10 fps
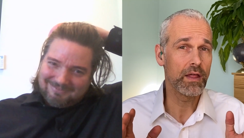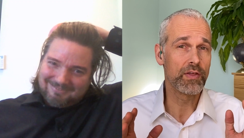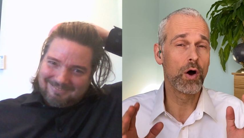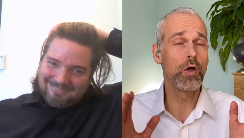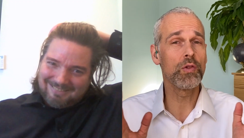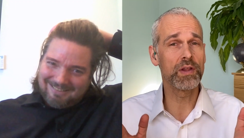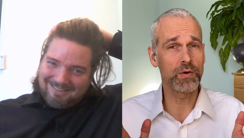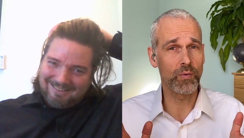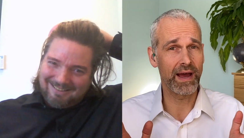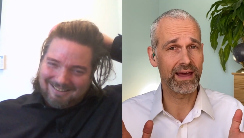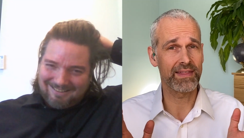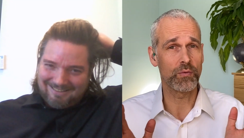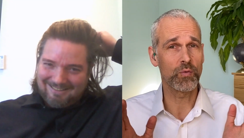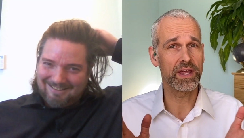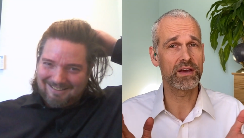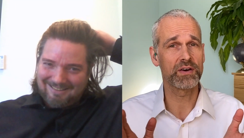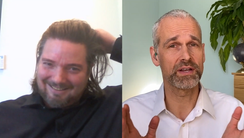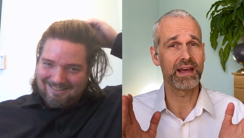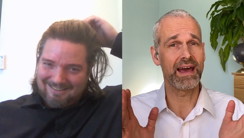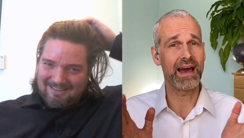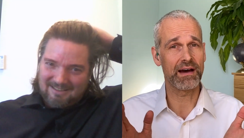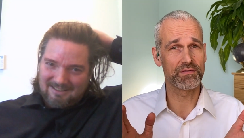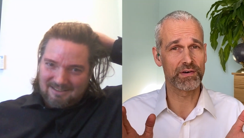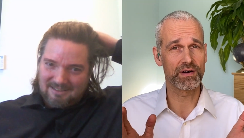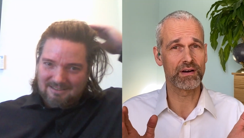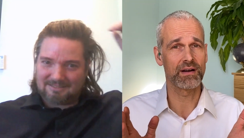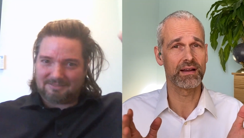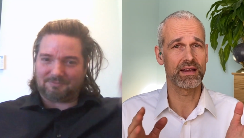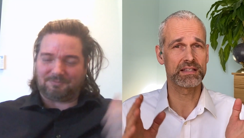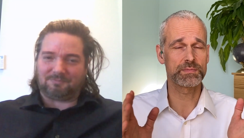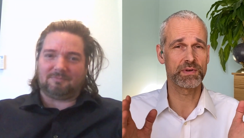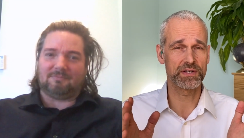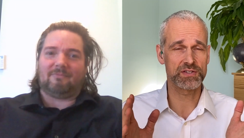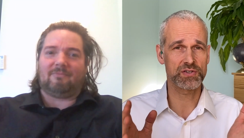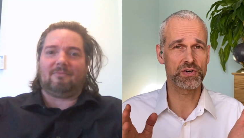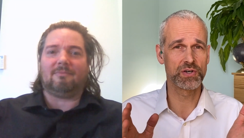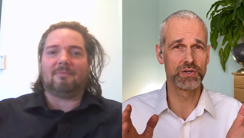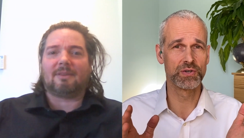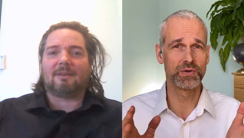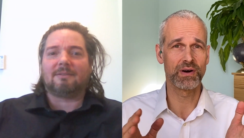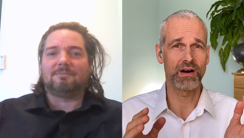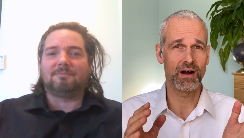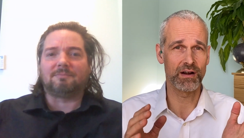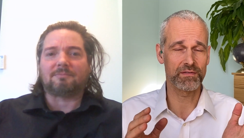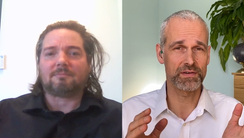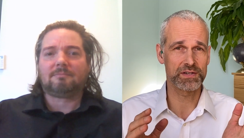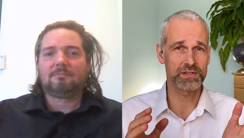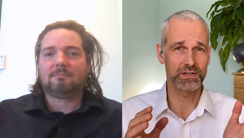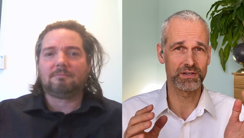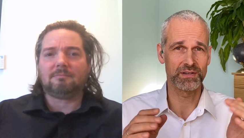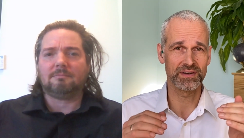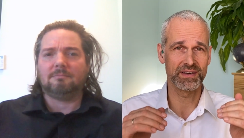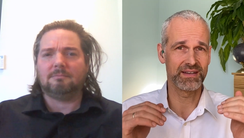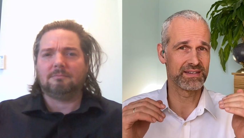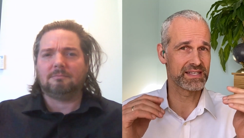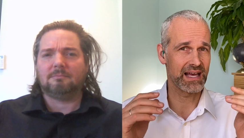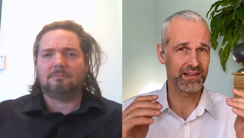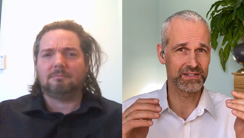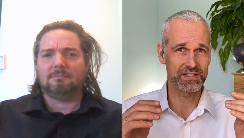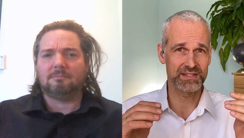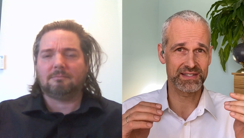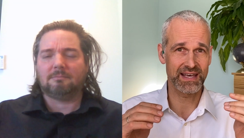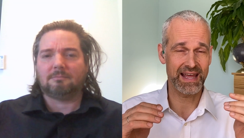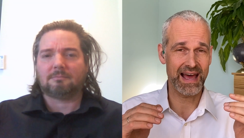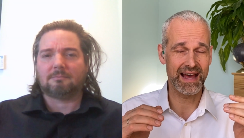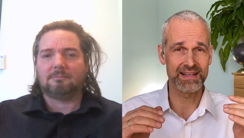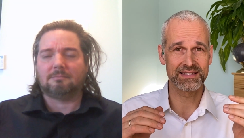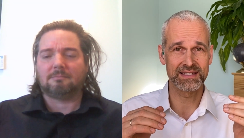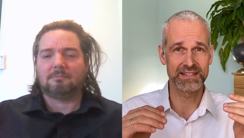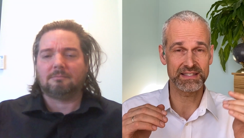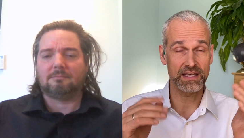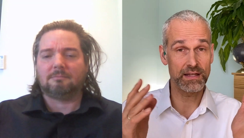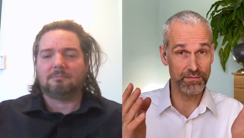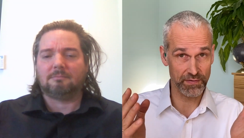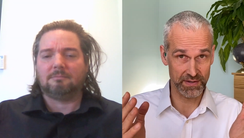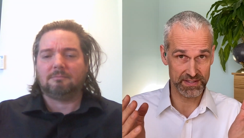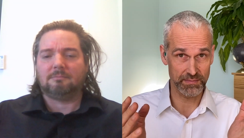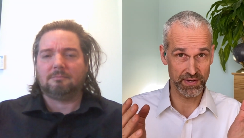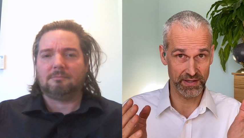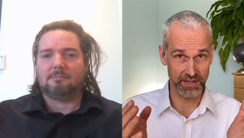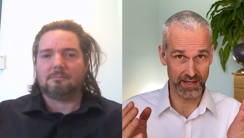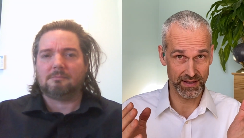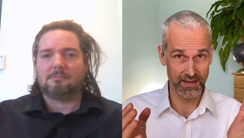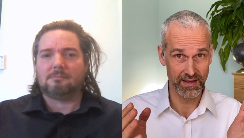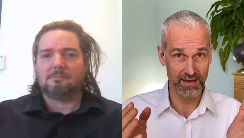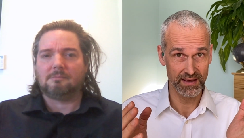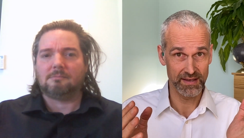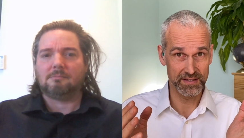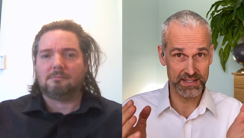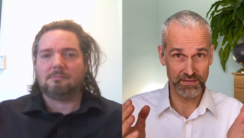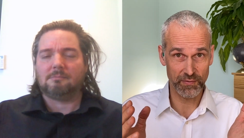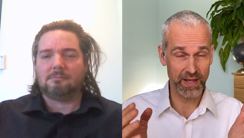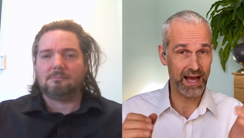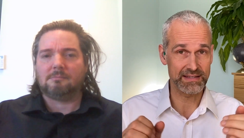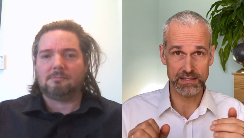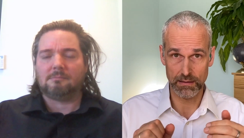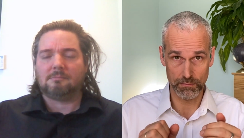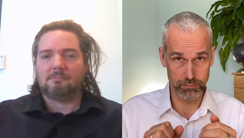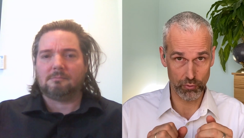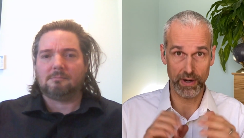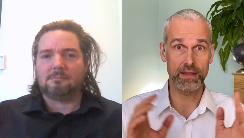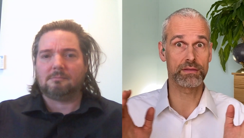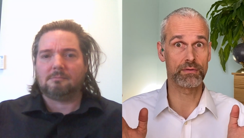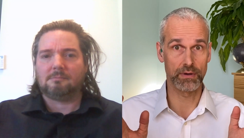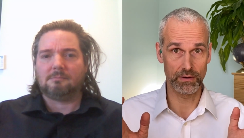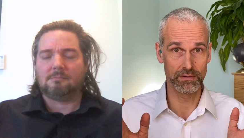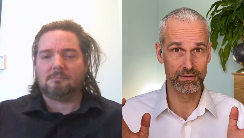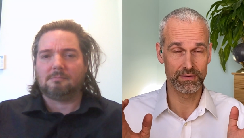Speaker 1: the only way that we could ever experience true artificial intelligence that has this inference ability is if we got some breakthrough,